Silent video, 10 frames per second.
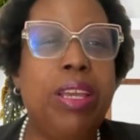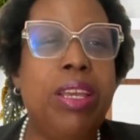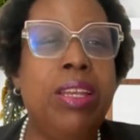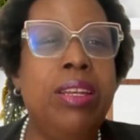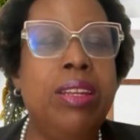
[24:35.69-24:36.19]

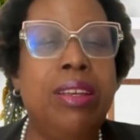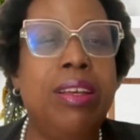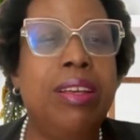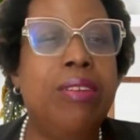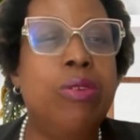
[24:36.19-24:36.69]
in
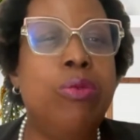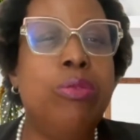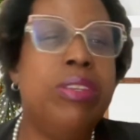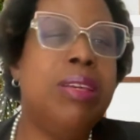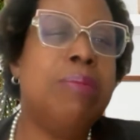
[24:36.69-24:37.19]

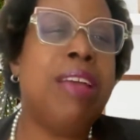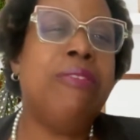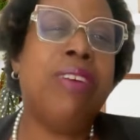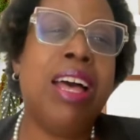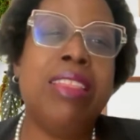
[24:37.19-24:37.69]
losing my
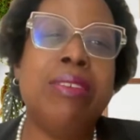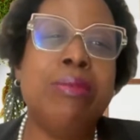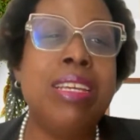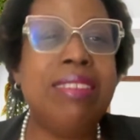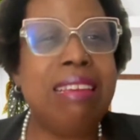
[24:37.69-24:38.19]
father
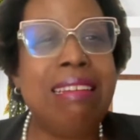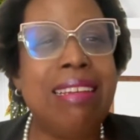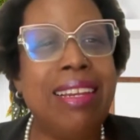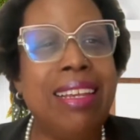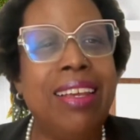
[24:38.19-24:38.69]

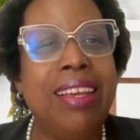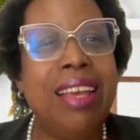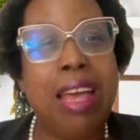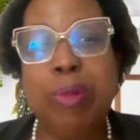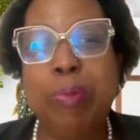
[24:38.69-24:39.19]
recently
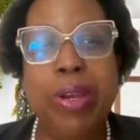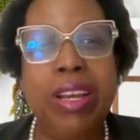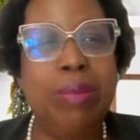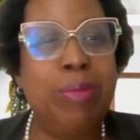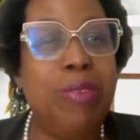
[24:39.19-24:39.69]
and
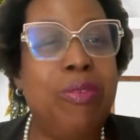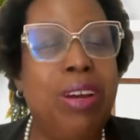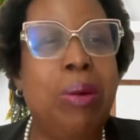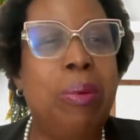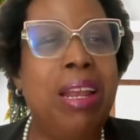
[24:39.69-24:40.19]
prepared me
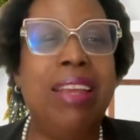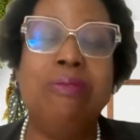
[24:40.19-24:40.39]
very well.